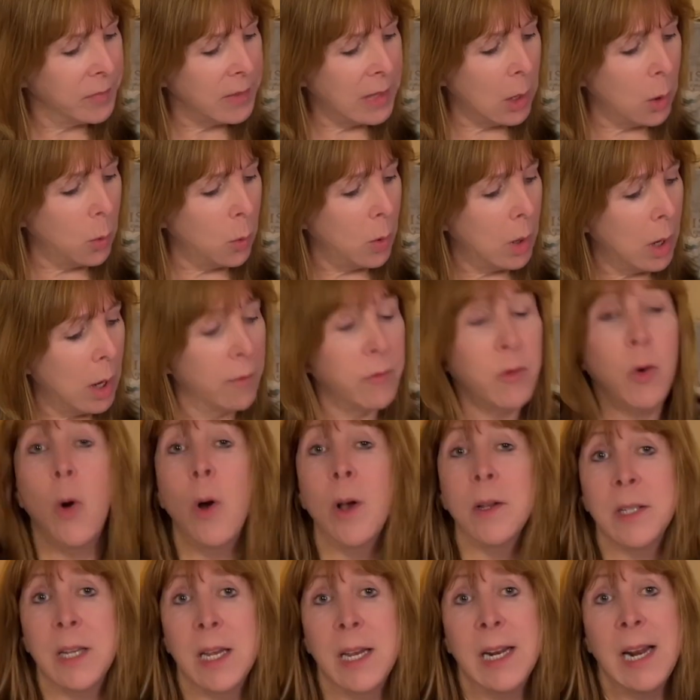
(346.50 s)
Now, of
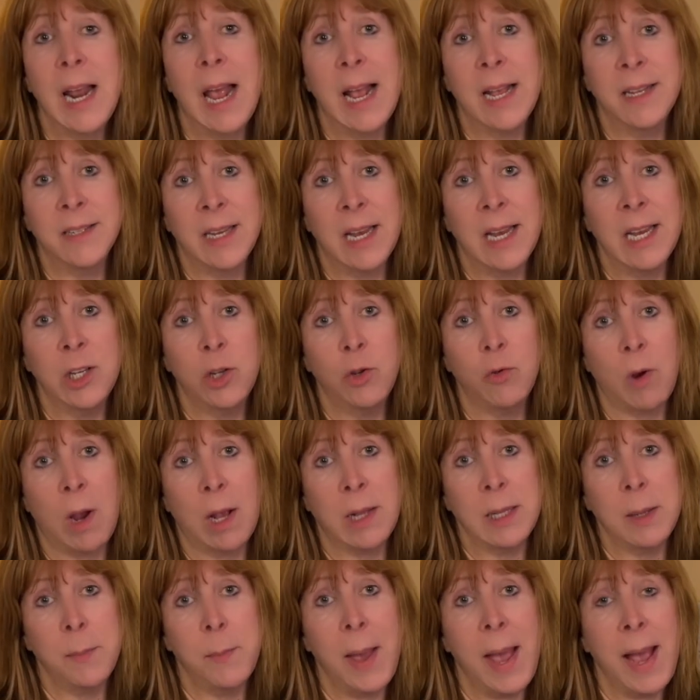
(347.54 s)
course, it has a
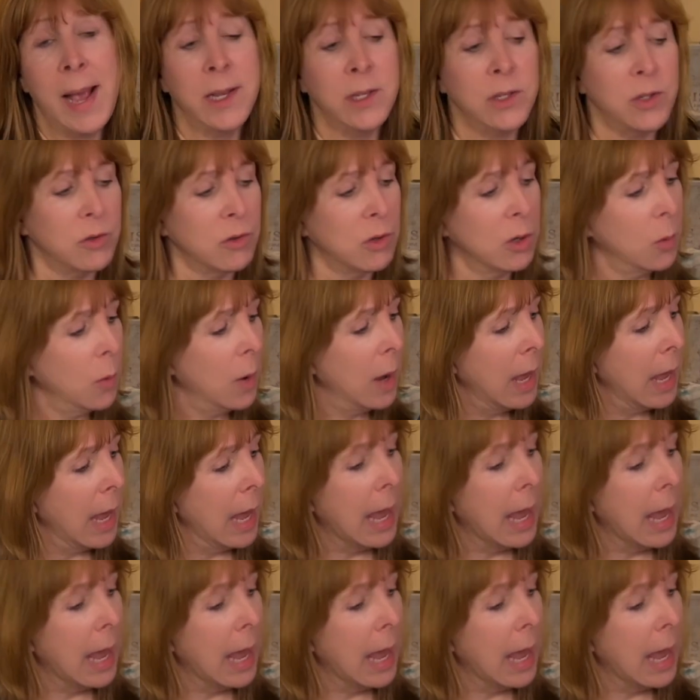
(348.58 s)
trolley pass-through,